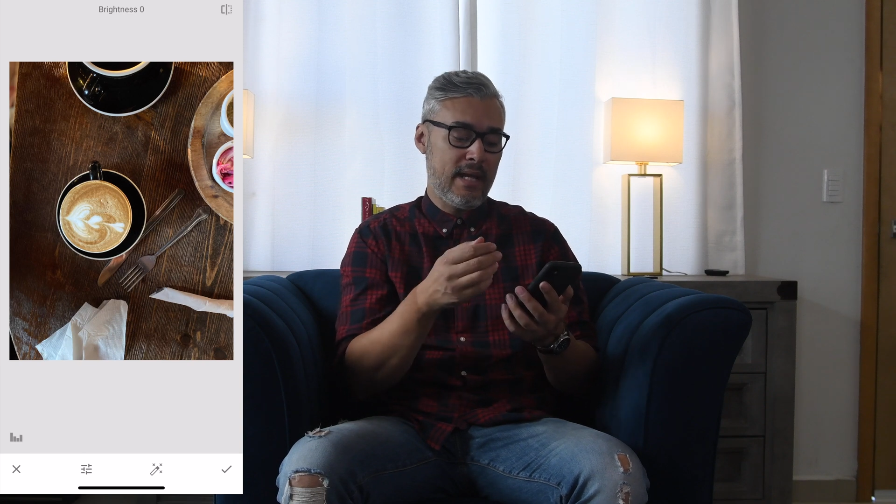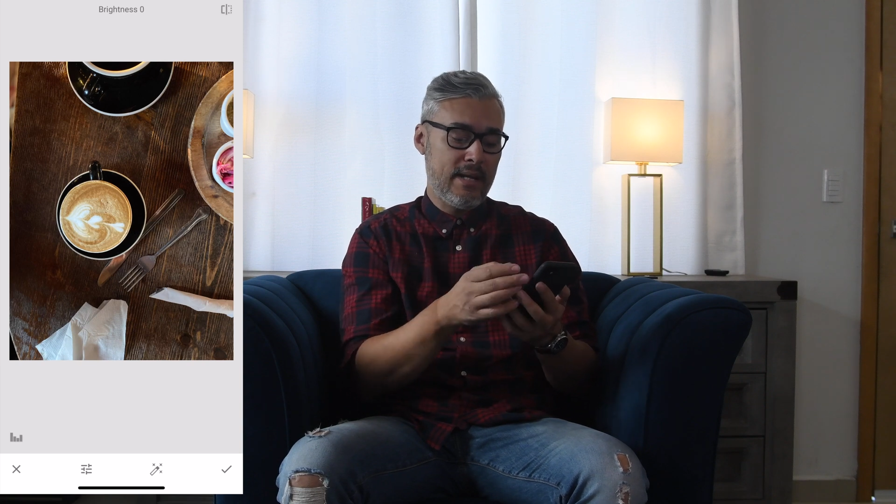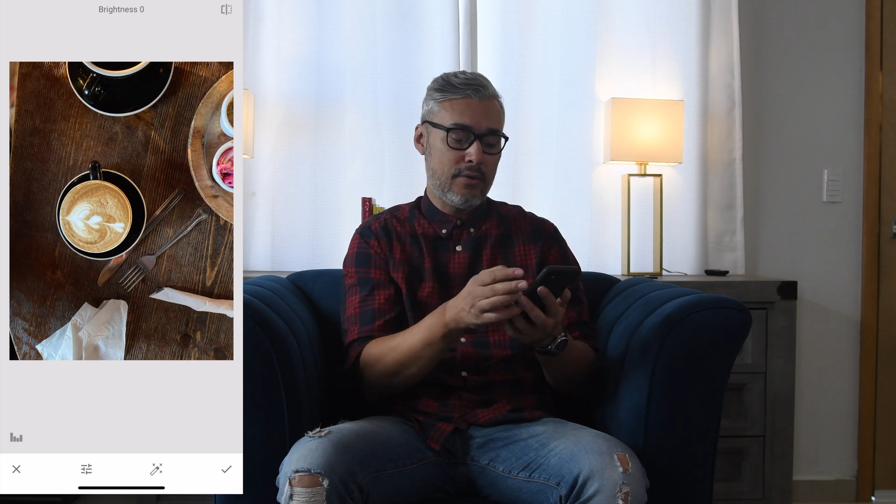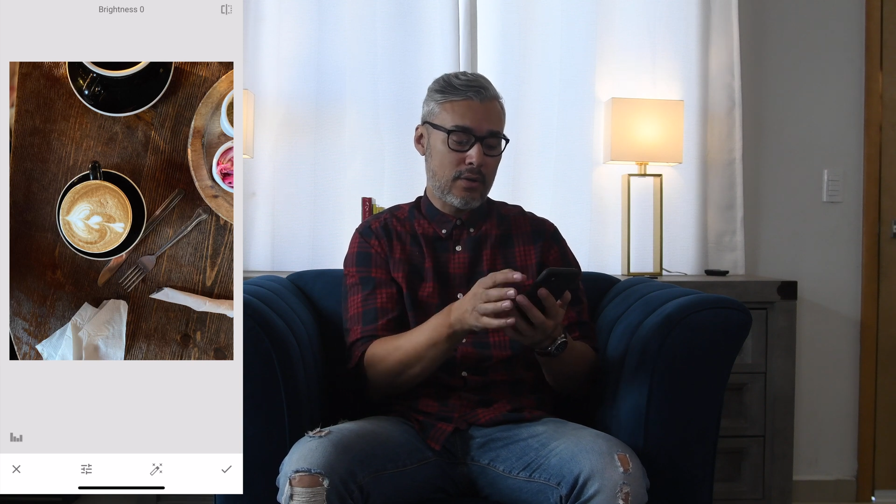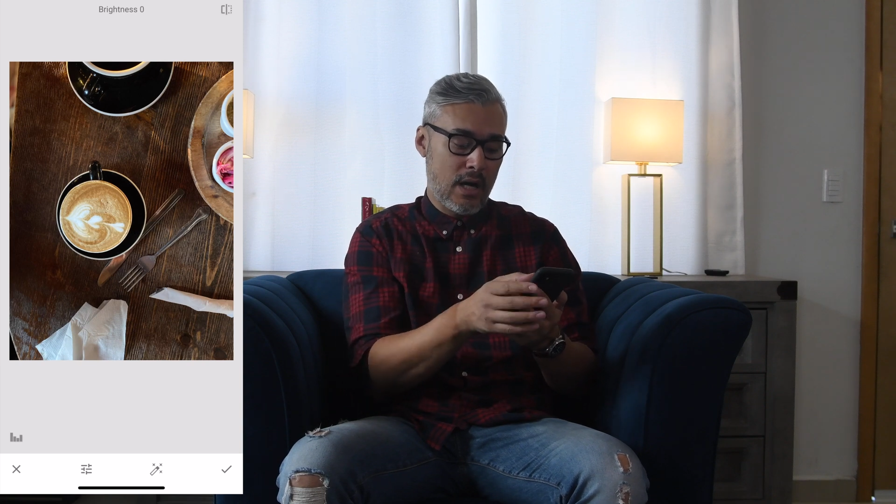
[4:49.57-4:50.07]

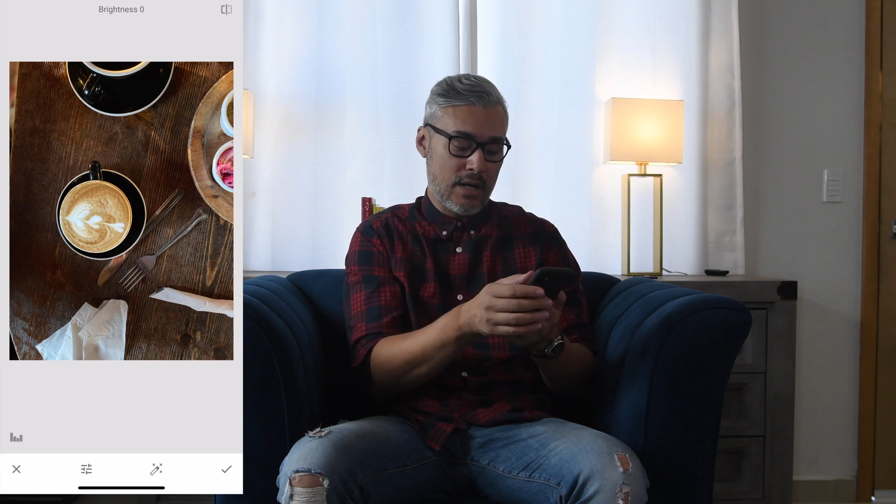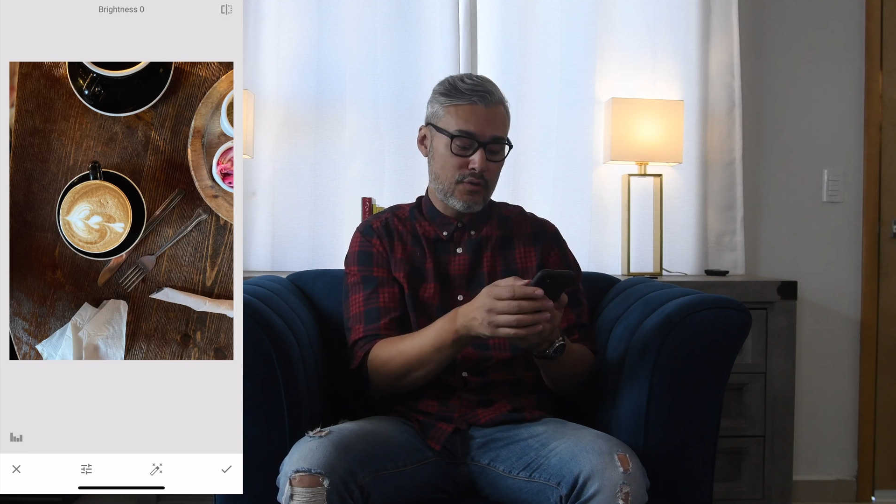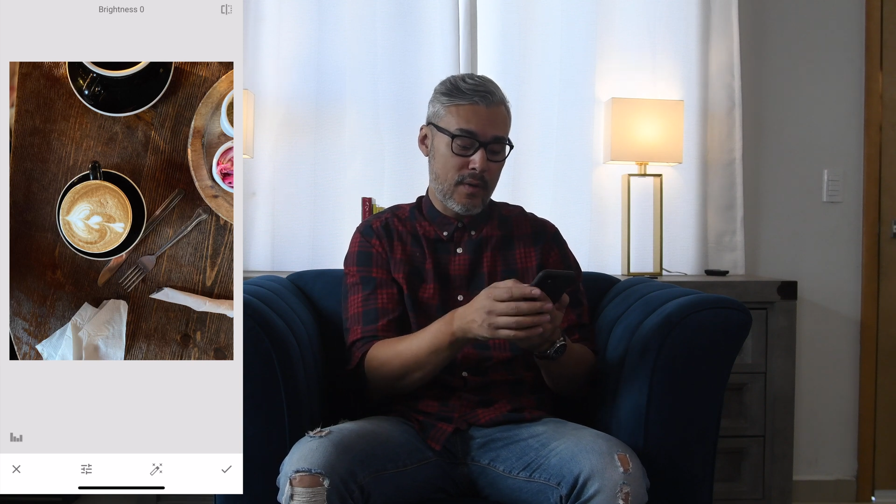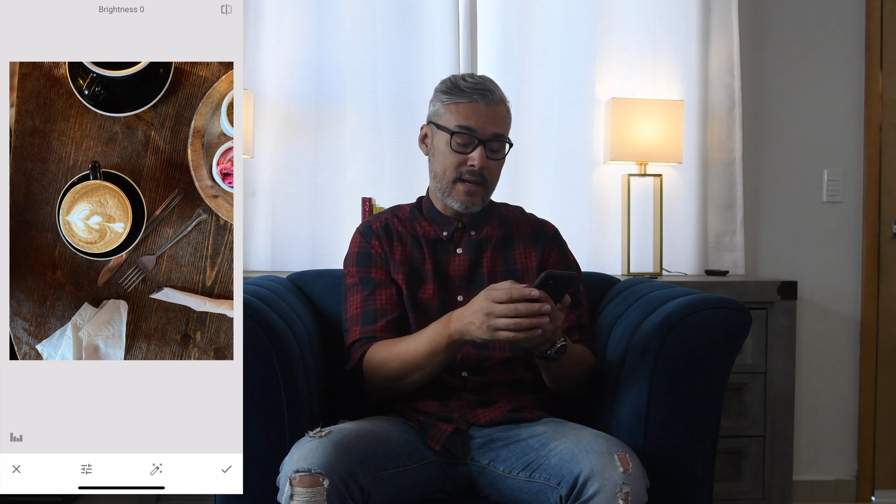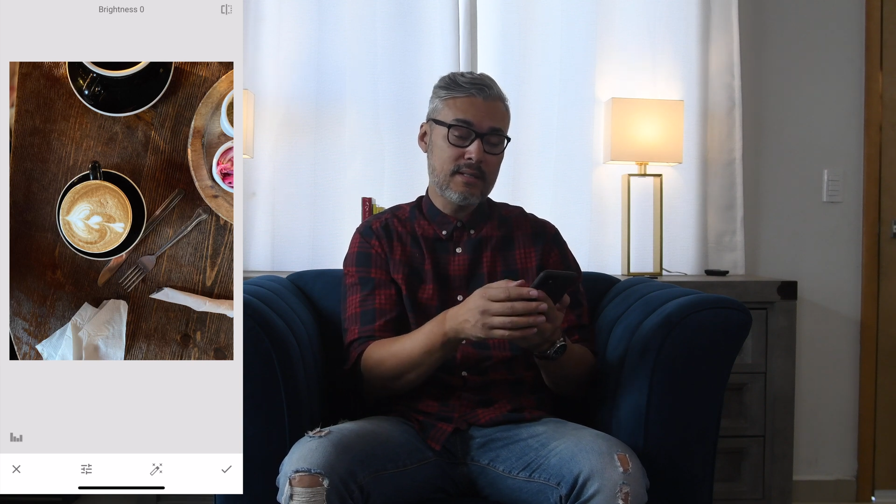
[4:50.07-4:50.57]
edit your
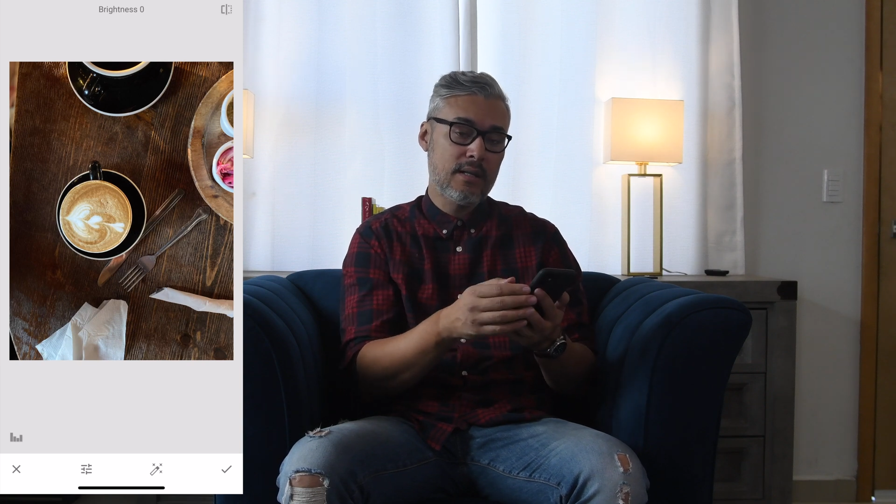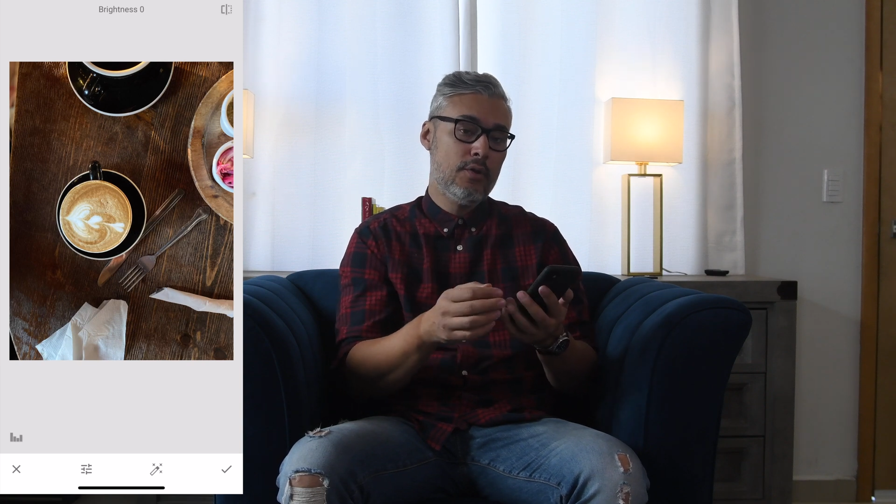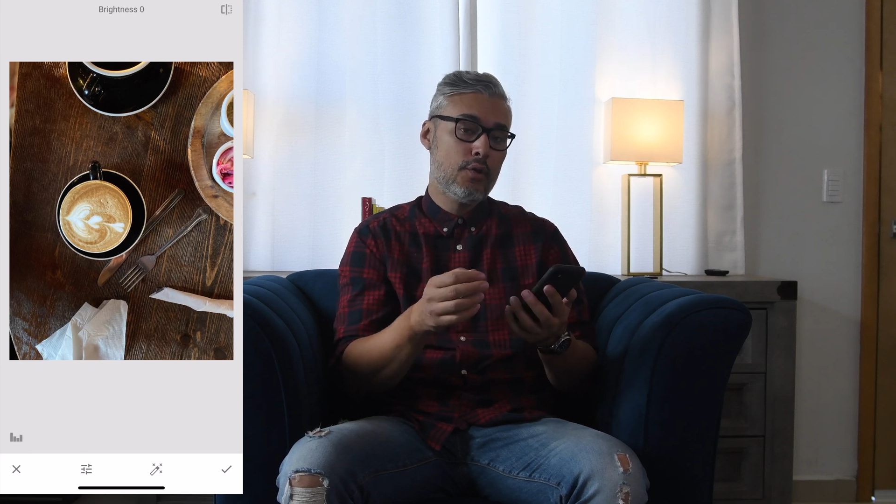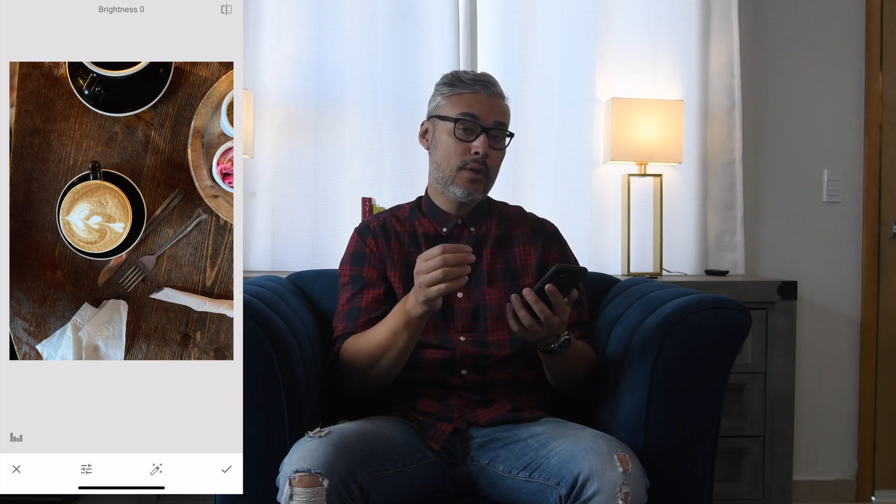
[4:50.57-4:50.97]
contrast,